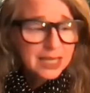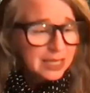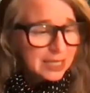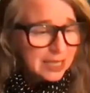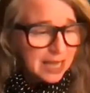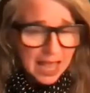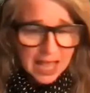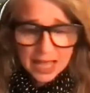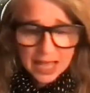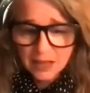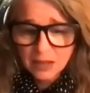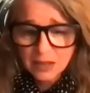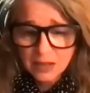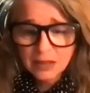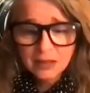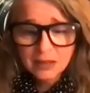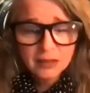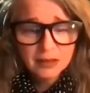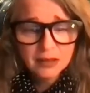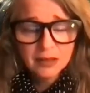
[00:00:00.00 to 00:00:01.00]

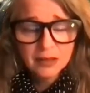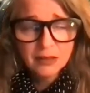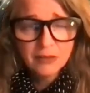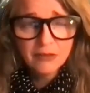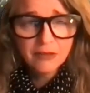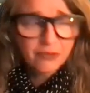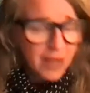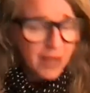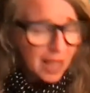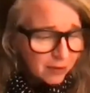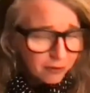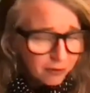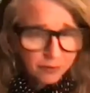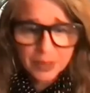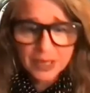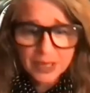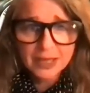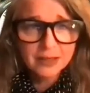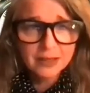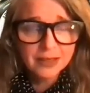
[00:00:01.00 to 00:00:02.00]
Today,
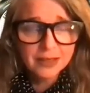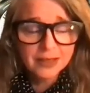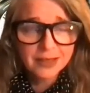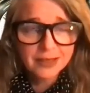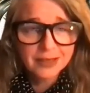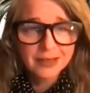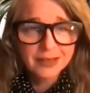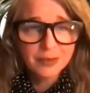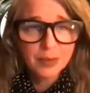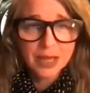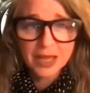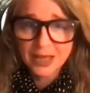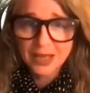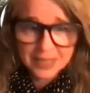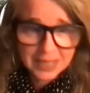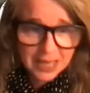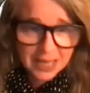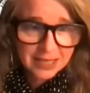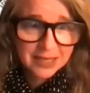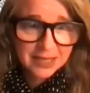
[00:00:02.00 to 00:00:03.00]
5 minutes
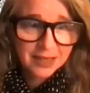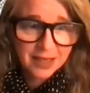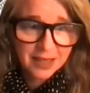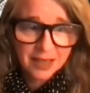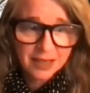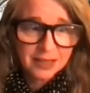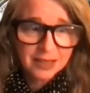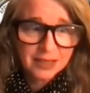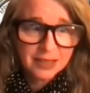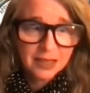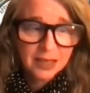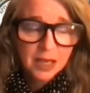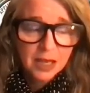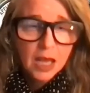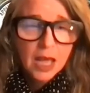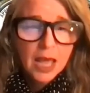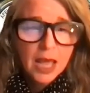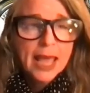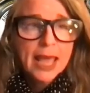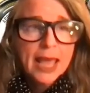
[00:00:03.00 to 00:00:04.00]
because I did this.
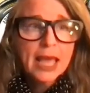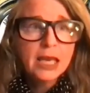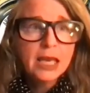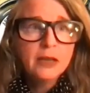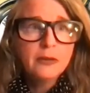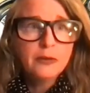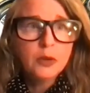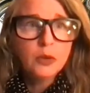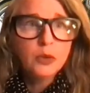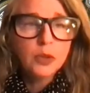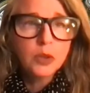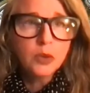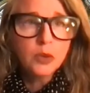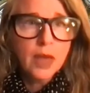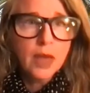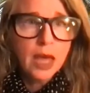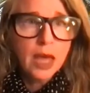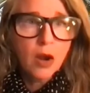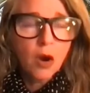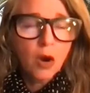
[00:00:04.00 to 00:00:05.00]
And if you
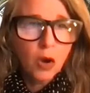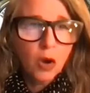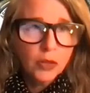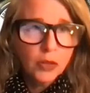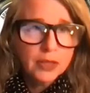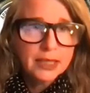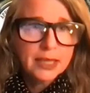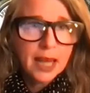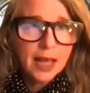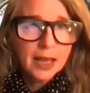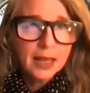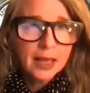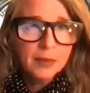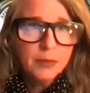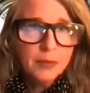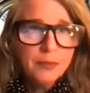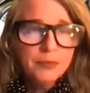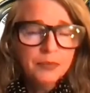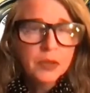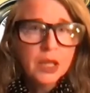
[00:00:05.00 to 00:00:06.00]
do that all the
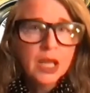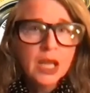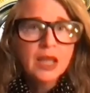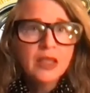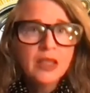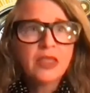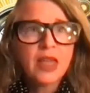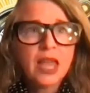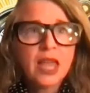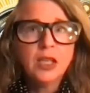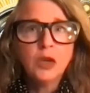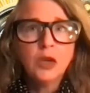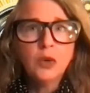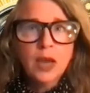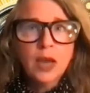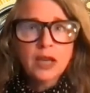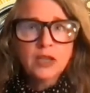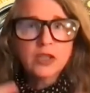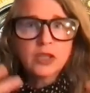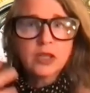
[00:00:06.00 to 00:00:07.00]
time, then
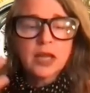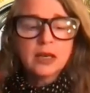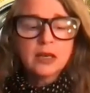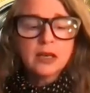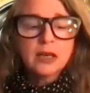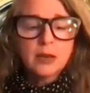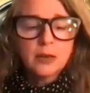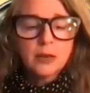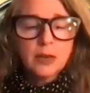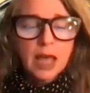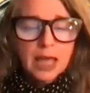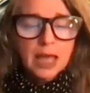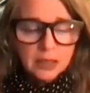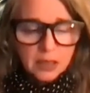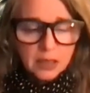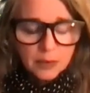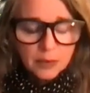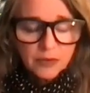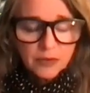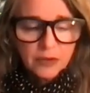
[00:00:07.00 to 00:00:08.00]
you actually
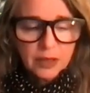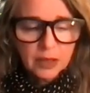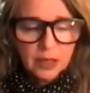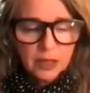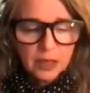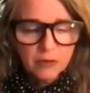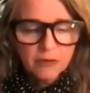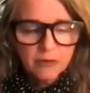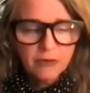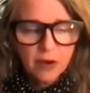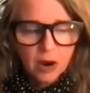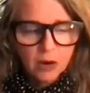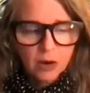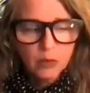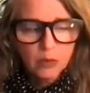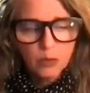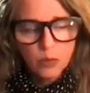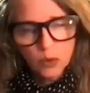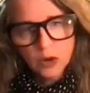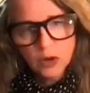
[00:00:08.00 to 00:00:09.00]
end up feeling
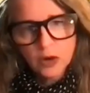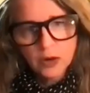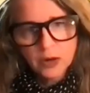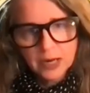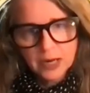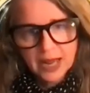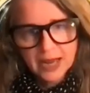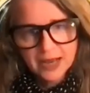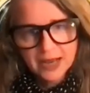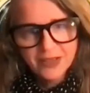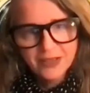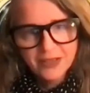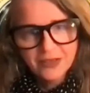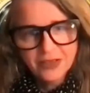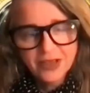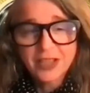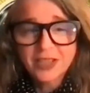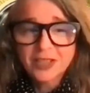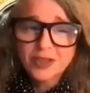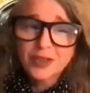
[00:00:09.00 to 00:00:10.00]
far more creative,
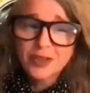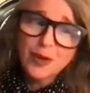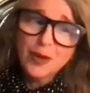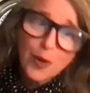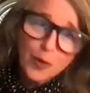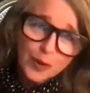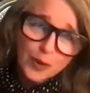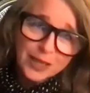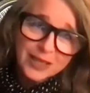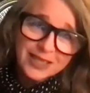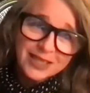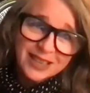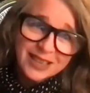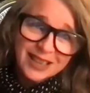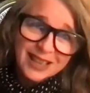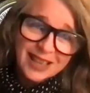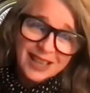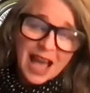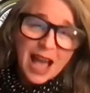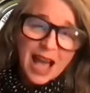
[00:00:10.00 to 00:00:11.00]
because you're
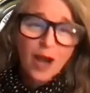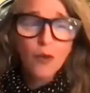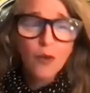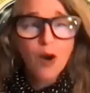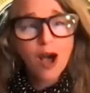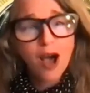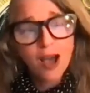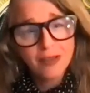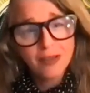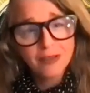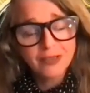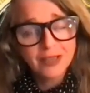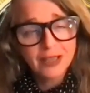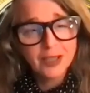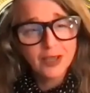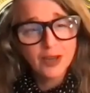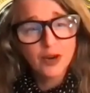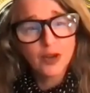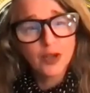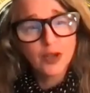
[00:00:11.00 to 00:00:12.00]
noticing how
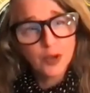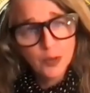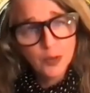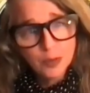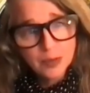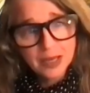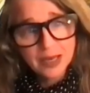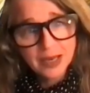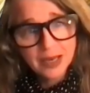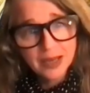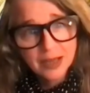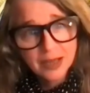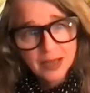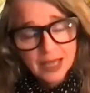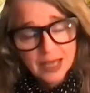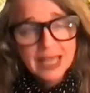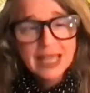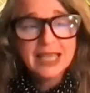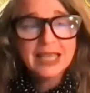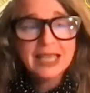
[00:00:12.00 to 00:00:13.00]
often your human